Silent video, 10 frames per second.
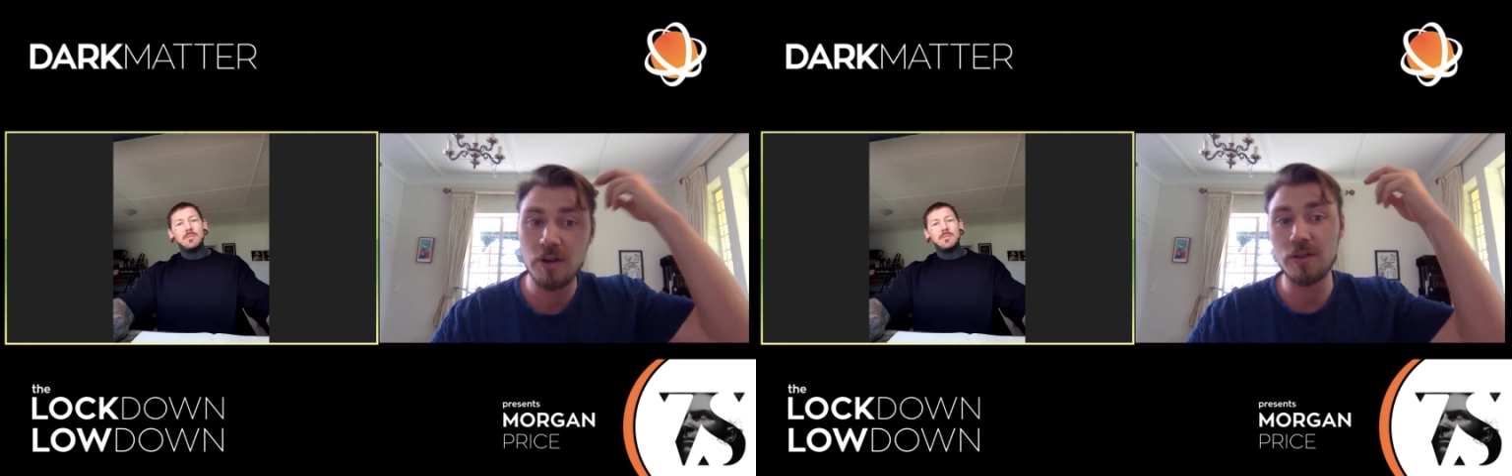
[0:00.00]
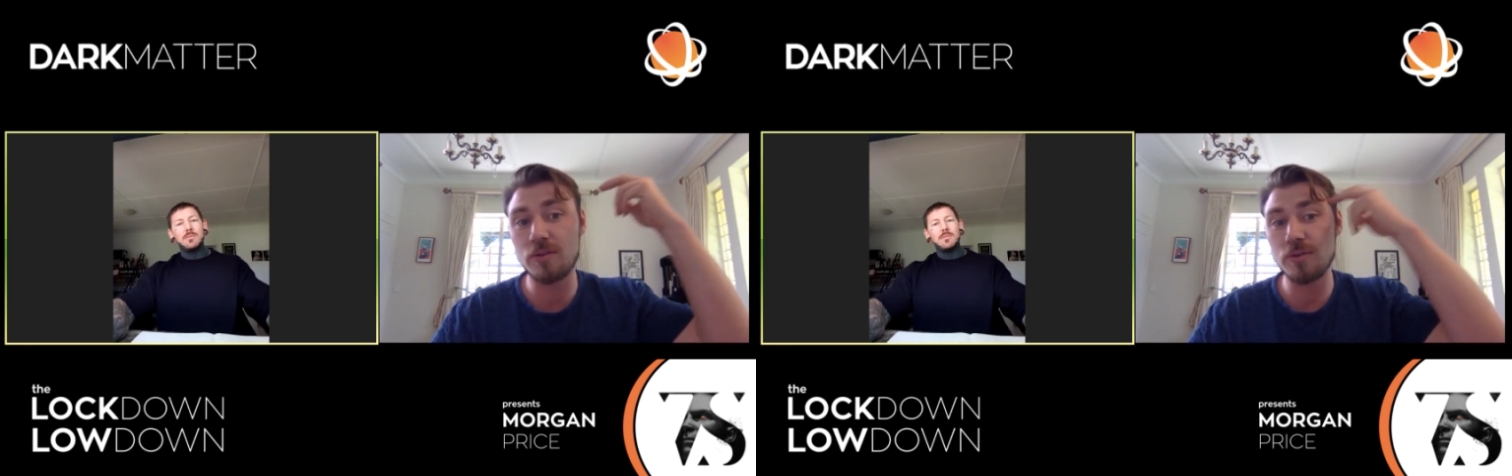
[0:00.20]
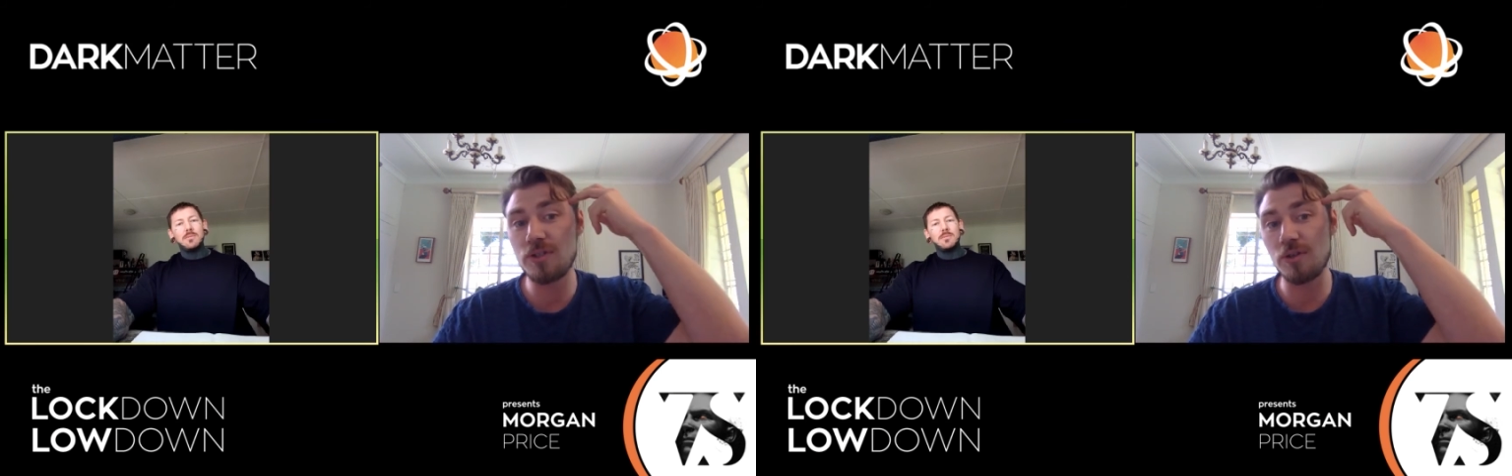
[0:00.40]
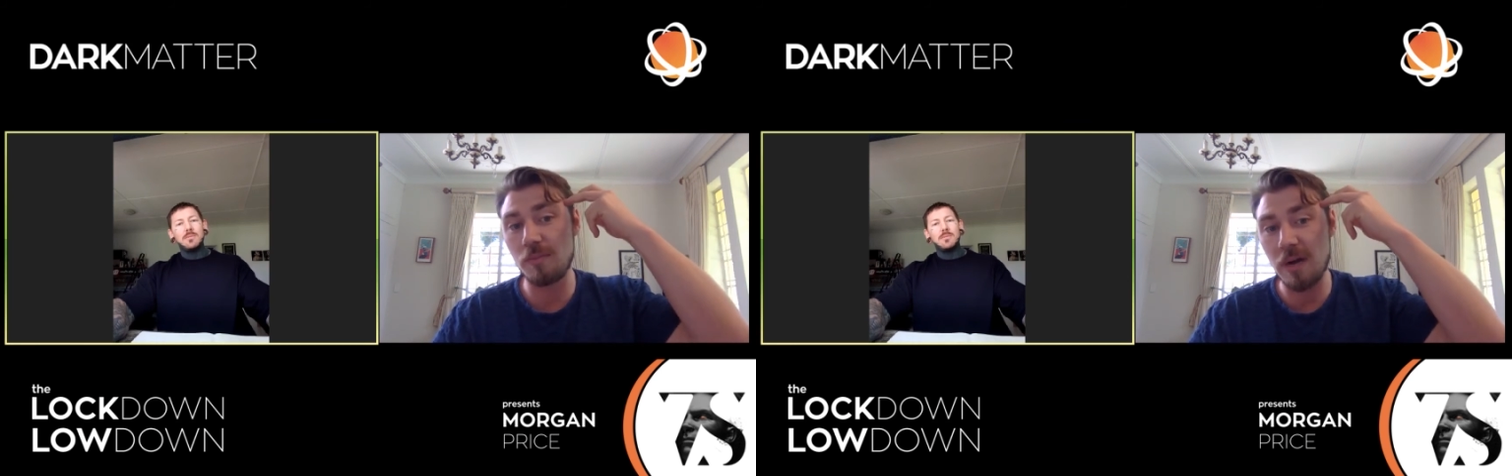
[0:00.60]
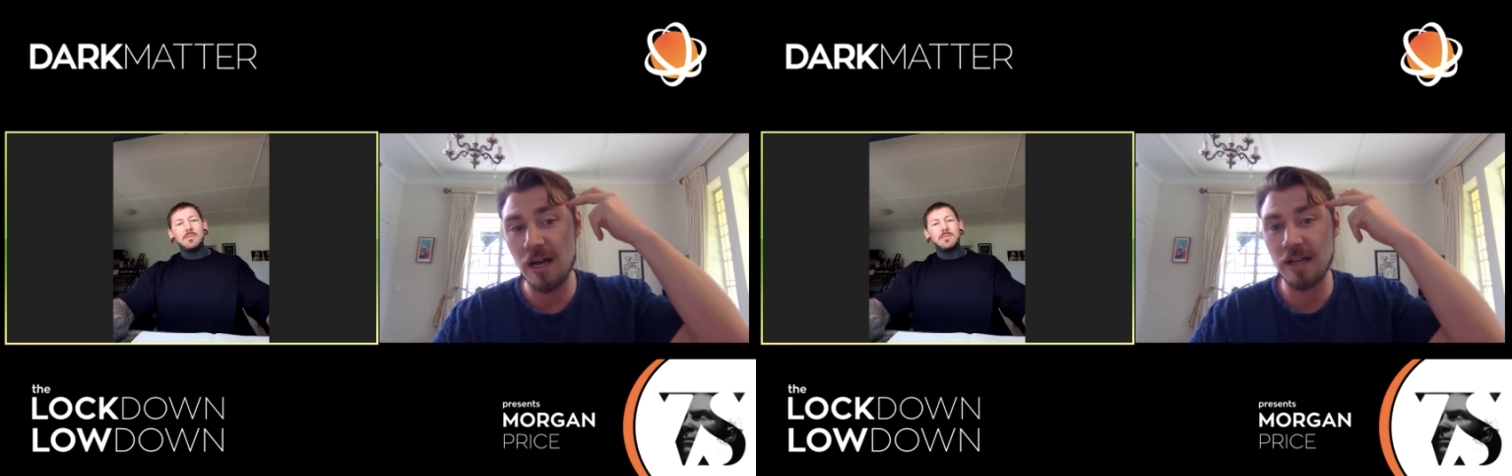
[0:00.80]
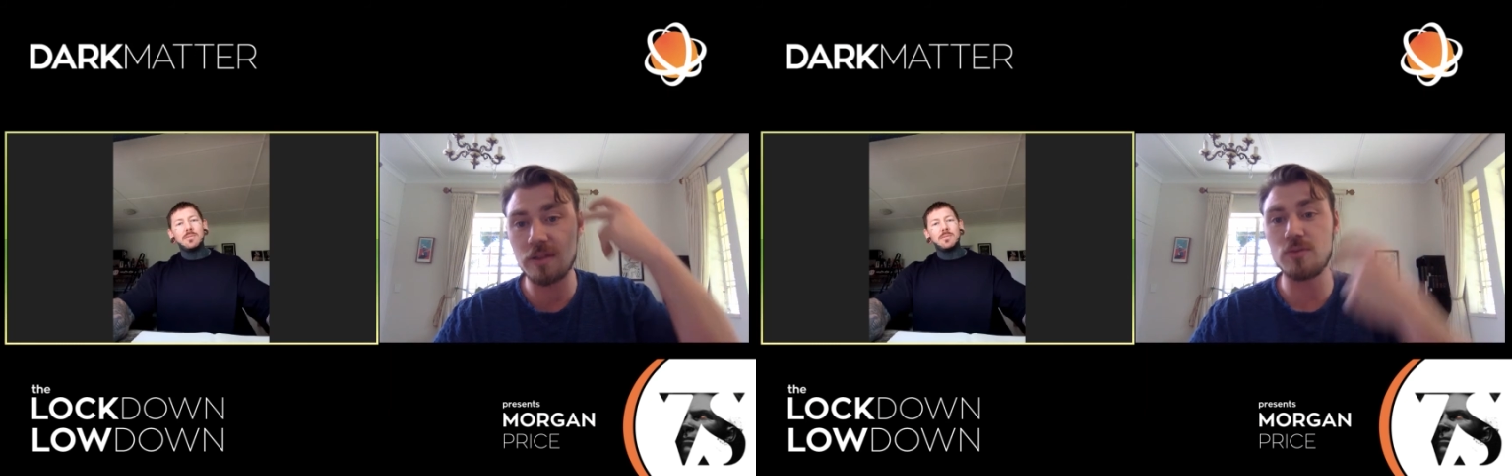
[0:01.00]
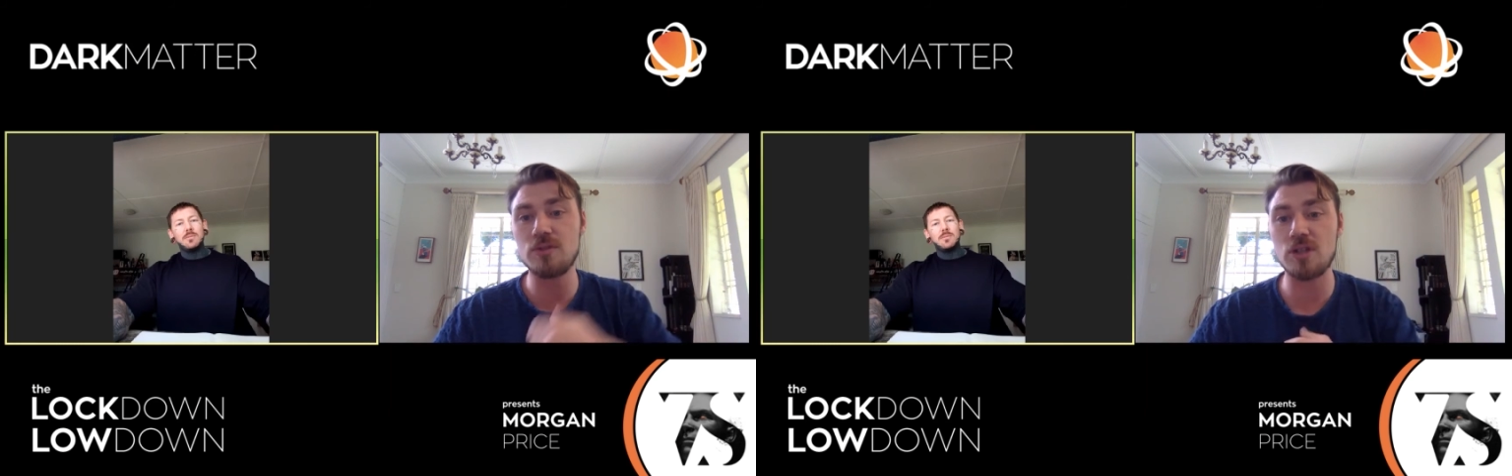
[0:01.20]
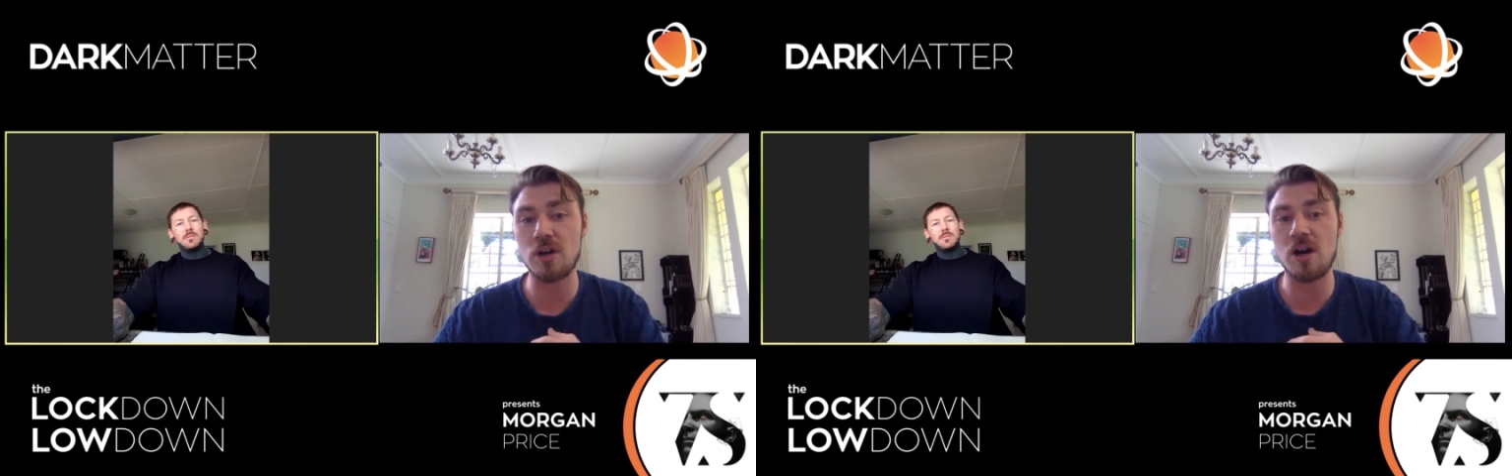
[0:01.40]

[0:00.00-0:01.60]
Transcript: through to your mind, through to your